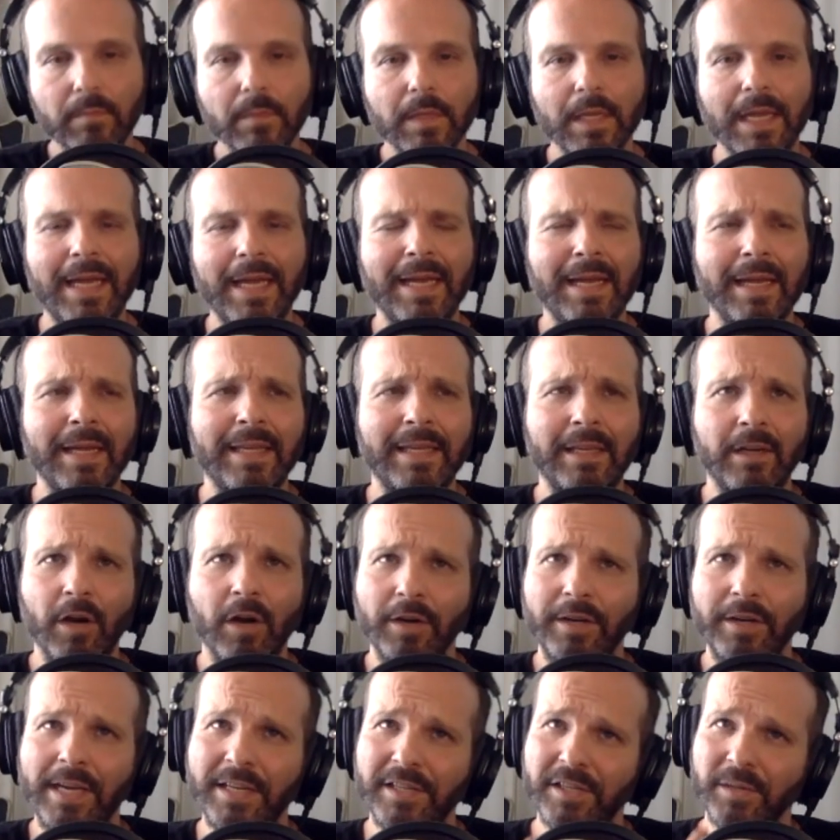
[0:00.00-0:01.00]
In our
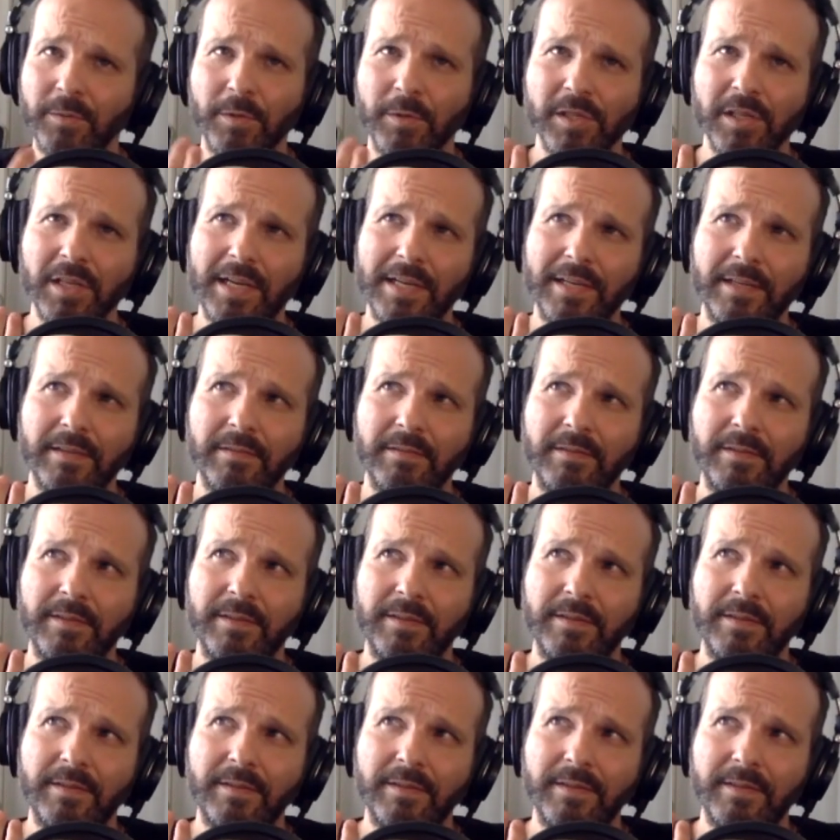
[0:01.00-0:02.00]
case, it was like
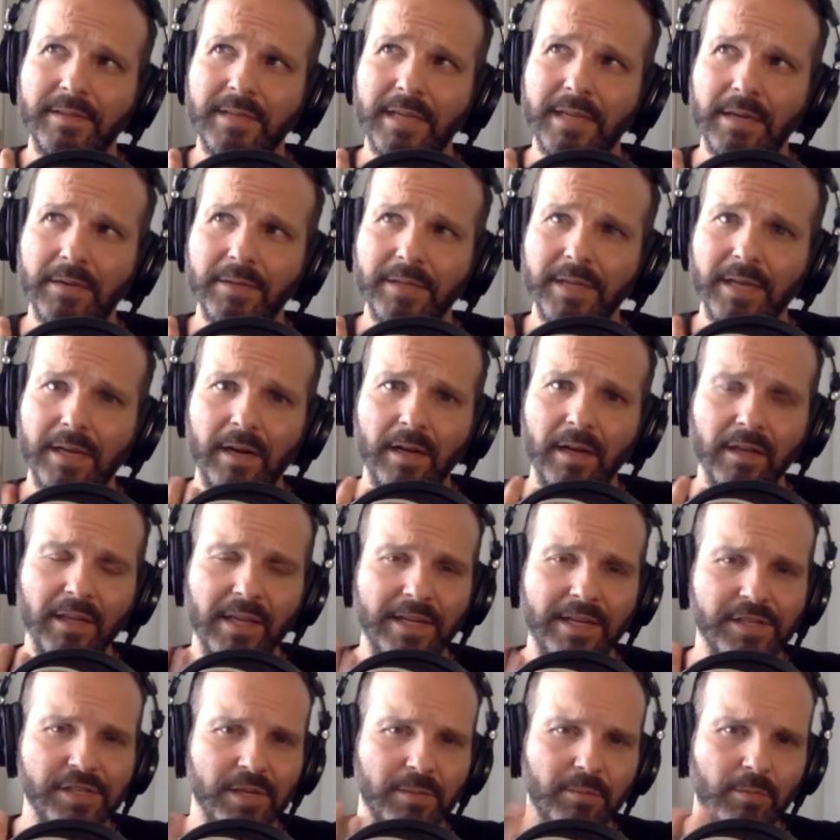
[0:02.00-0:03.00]
downtown
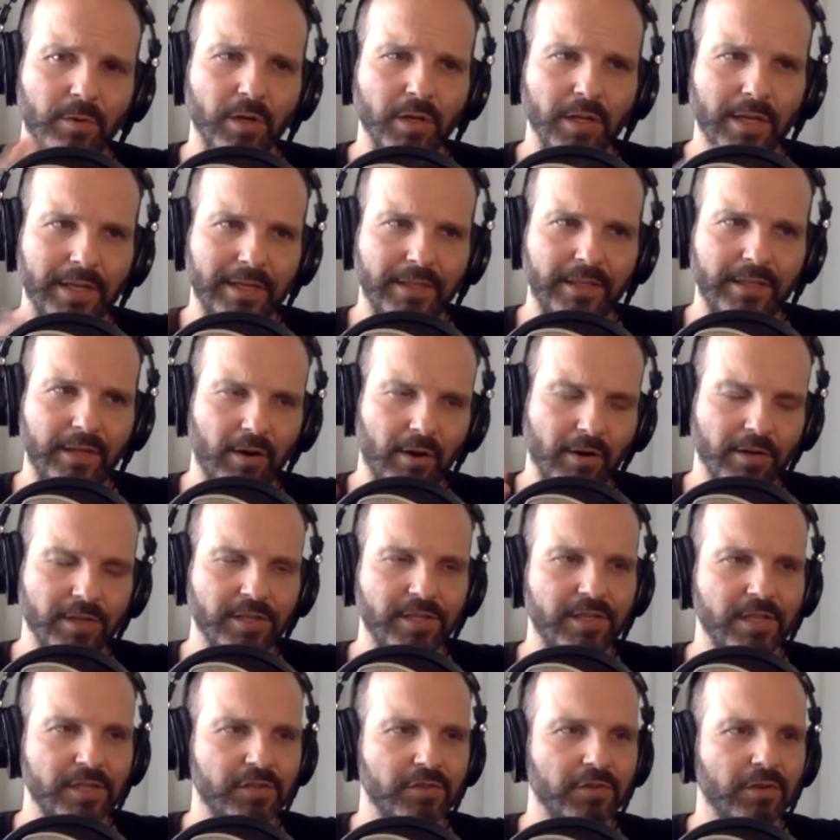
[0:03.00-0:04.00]
LA somewhere, like in the Arts
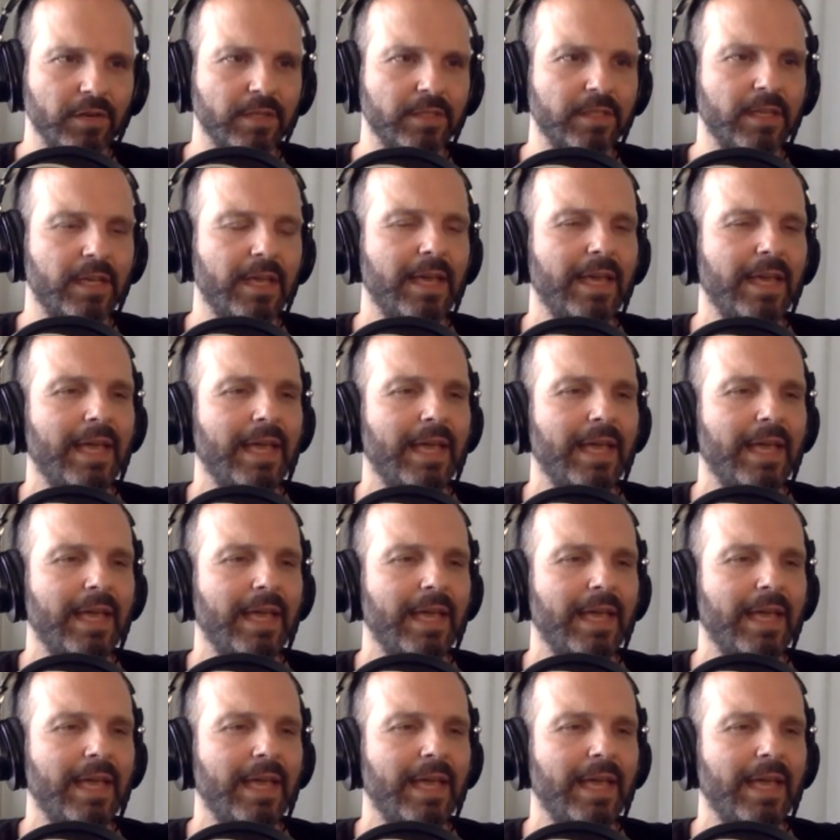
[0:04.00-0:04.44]
District.